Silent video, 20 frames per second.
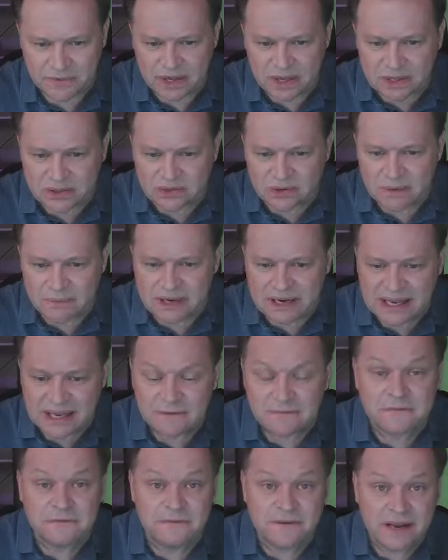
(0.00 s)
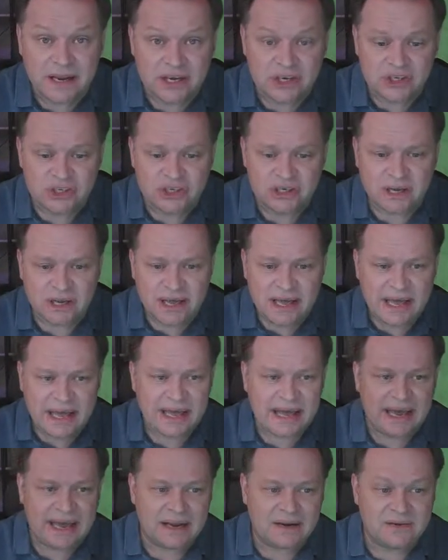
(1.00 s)
So I'm going to hit finish,
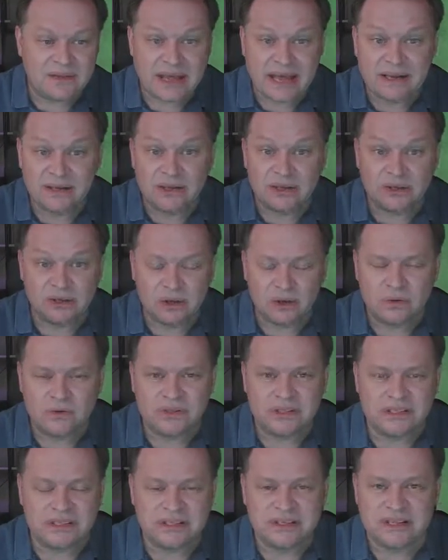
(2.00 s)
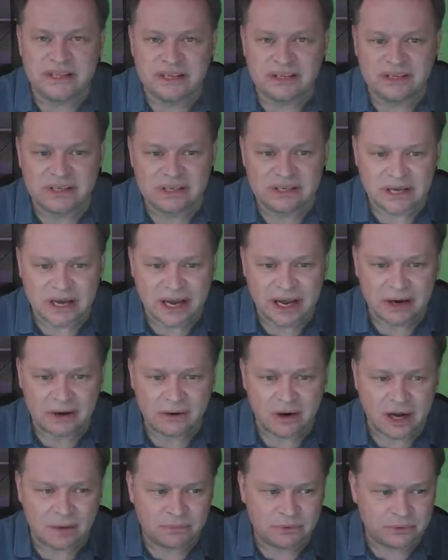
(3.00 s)
and that closes this
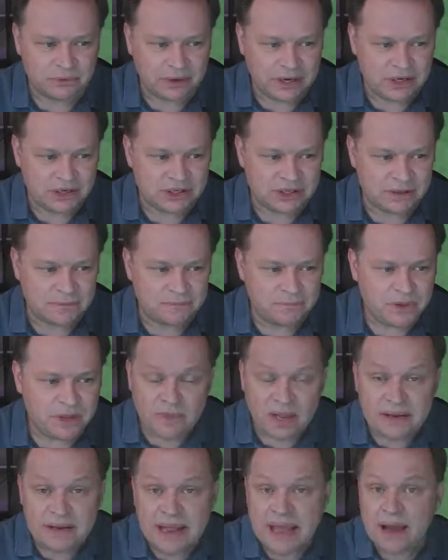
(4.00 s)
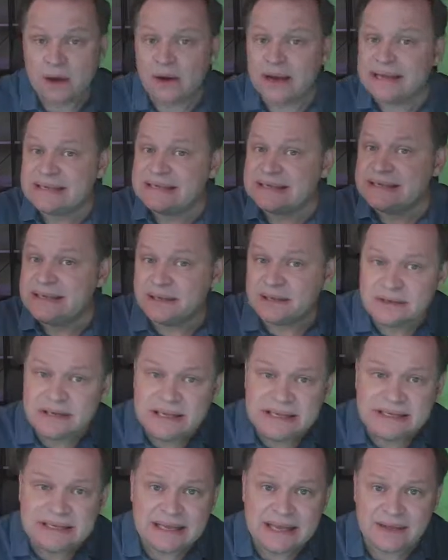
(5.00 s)
entire operation. Now, I still
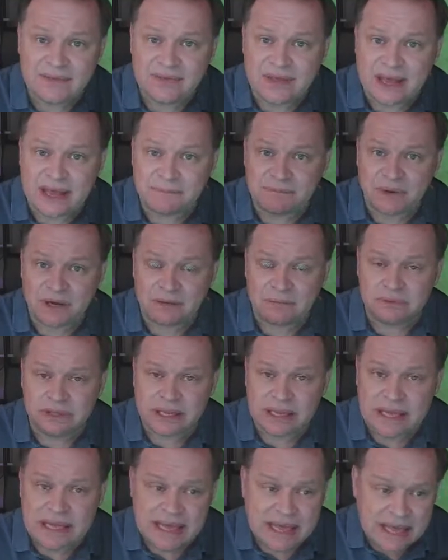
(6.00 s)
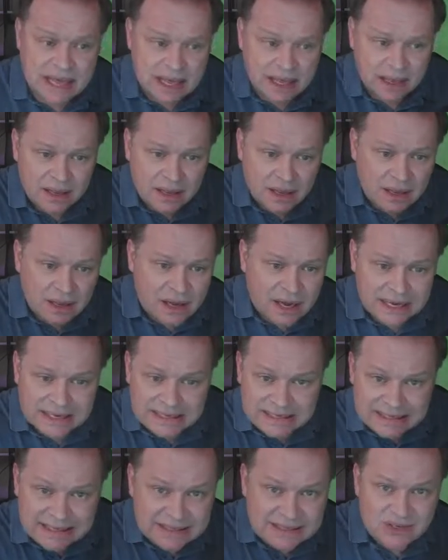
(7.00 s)
need to get that public key. I
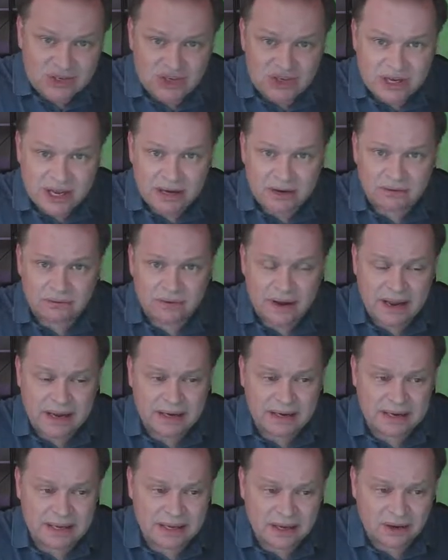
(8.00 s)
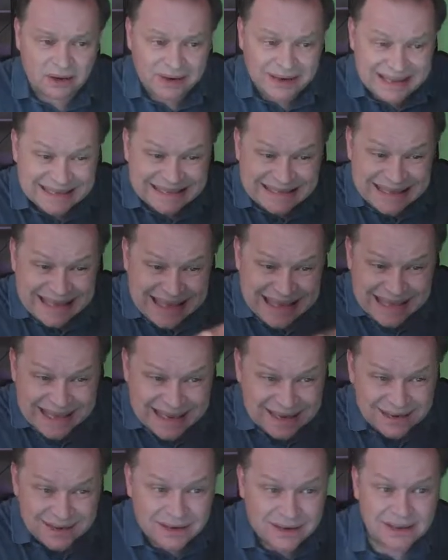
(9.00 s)
didn't generate it here. It's
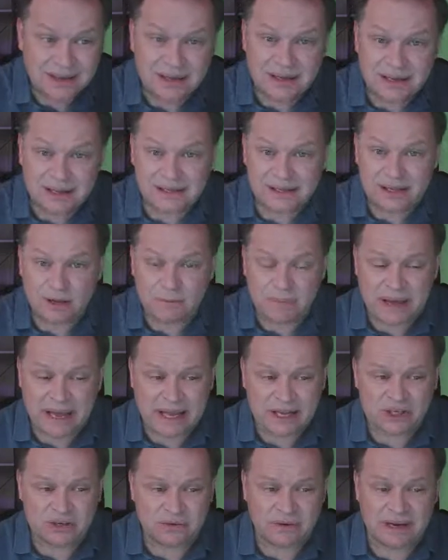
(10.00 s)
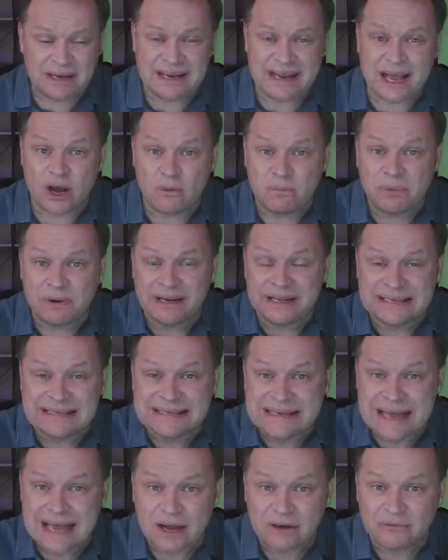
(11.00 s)
in Kleopatra right now, but it's
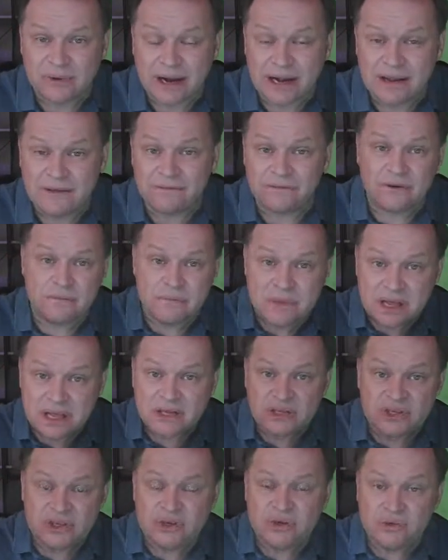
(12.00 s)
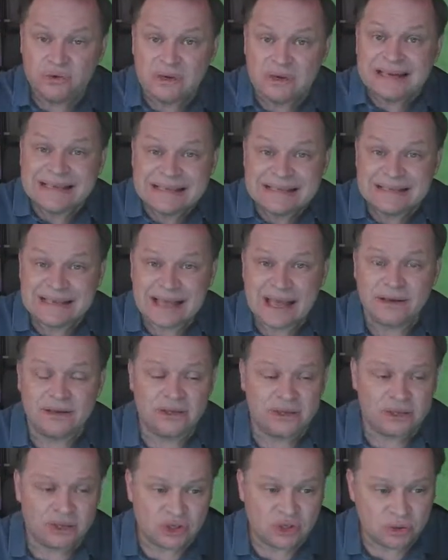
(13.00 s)
not ready for me to send
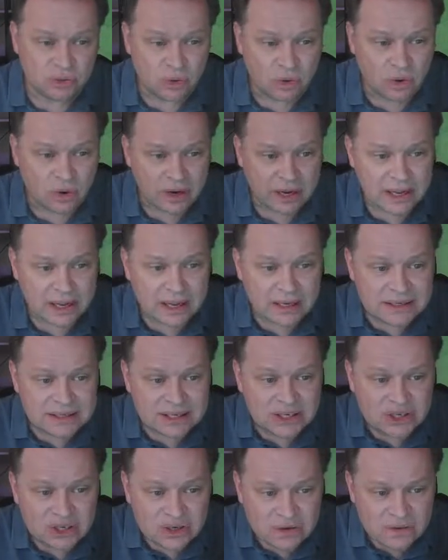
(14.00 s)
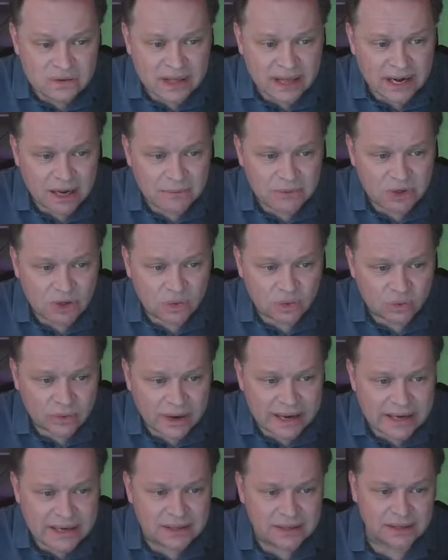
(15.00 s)
to Troy. To do that, I'm going to
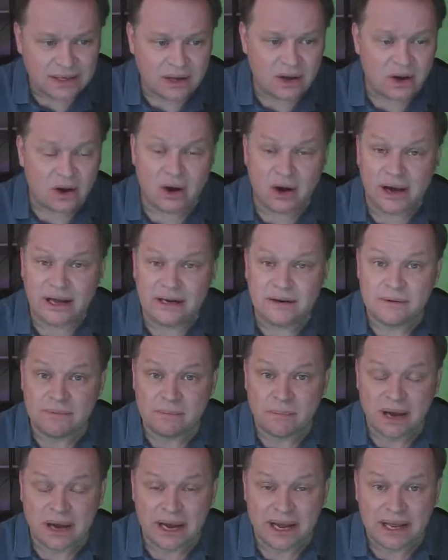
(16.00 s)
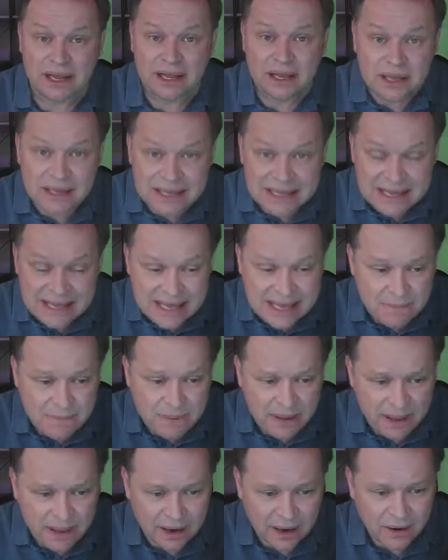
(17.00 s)
right click on my key
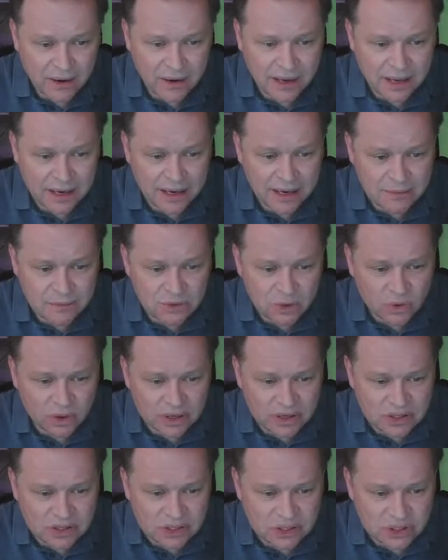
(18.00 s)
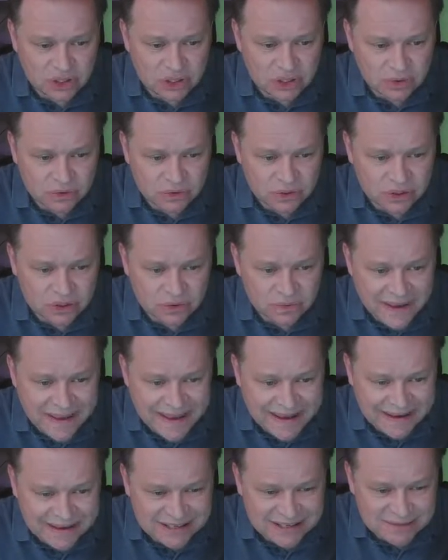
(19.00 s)
pair, and I'm going to choose to
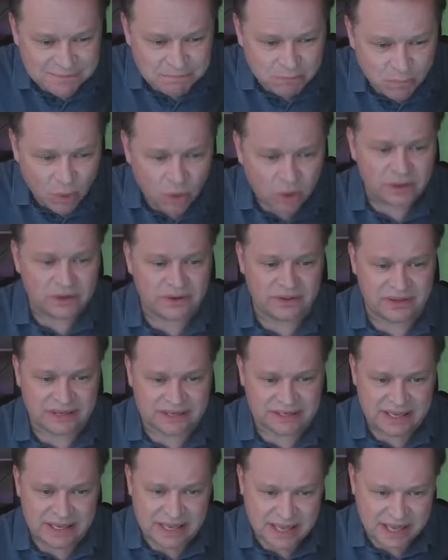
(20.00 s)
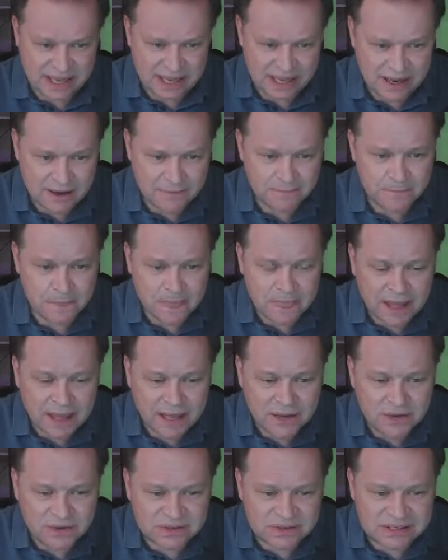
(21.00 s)
export this key,
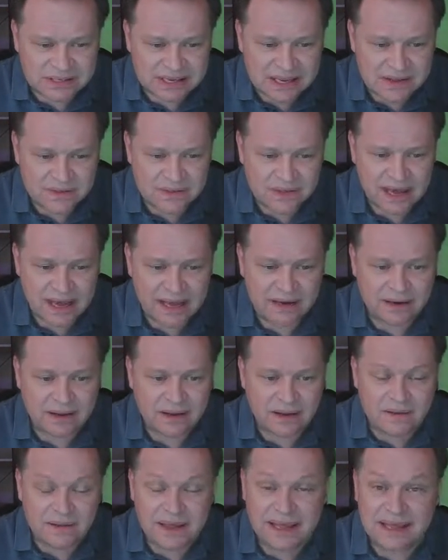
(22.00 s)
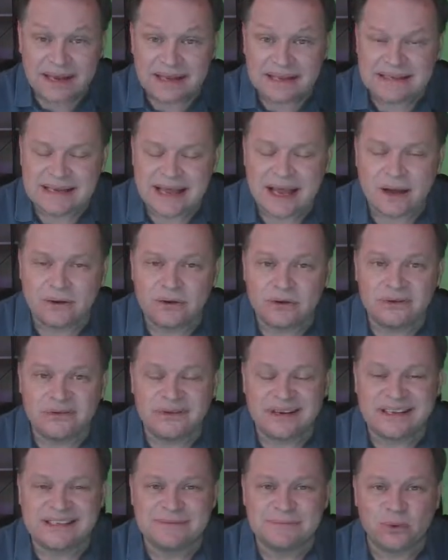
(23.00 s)
and you'll see that it is now going to
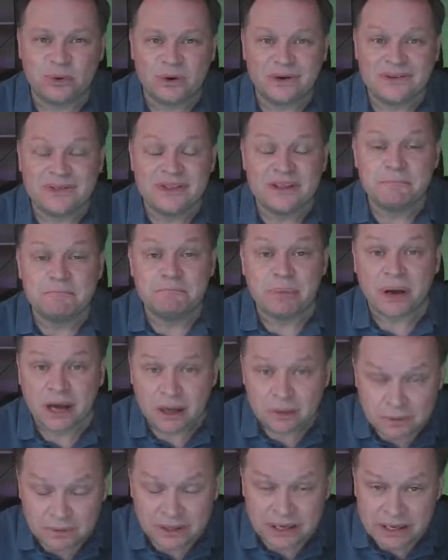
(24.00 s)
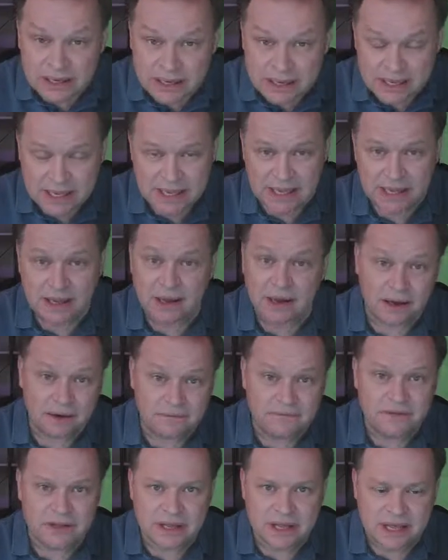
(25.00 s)
export the public key
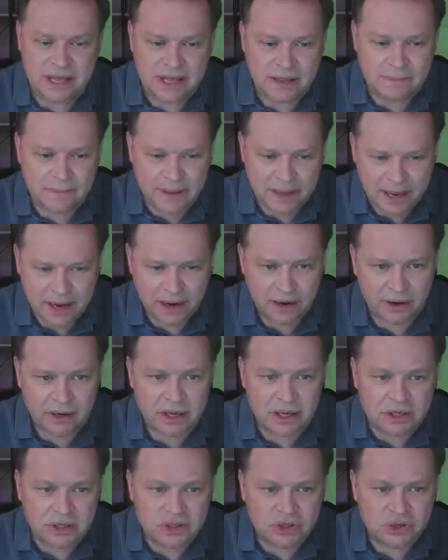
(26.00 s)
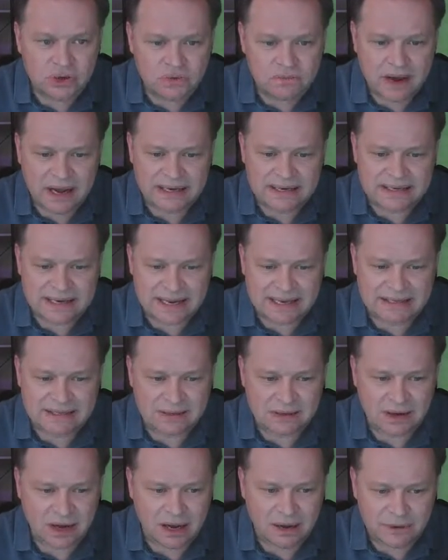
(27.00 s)
of the key pair to my
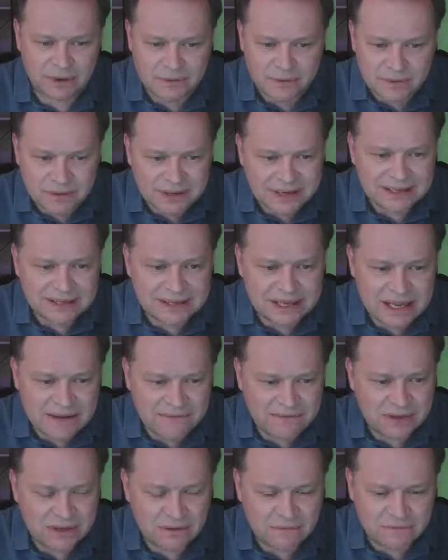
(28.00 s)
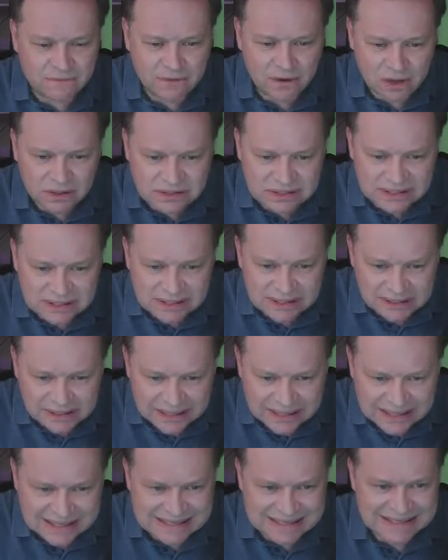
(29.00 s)
desktop. I'm going to leave the defaults and
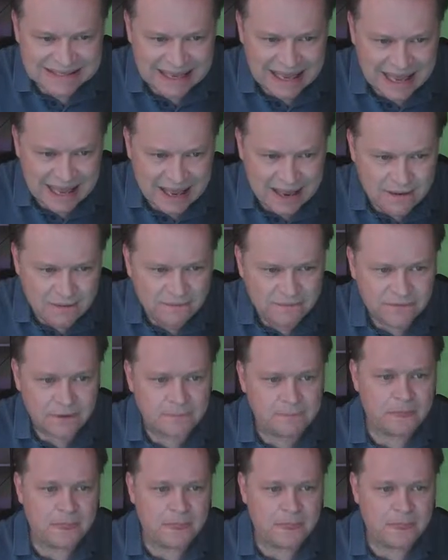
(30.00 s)
click save.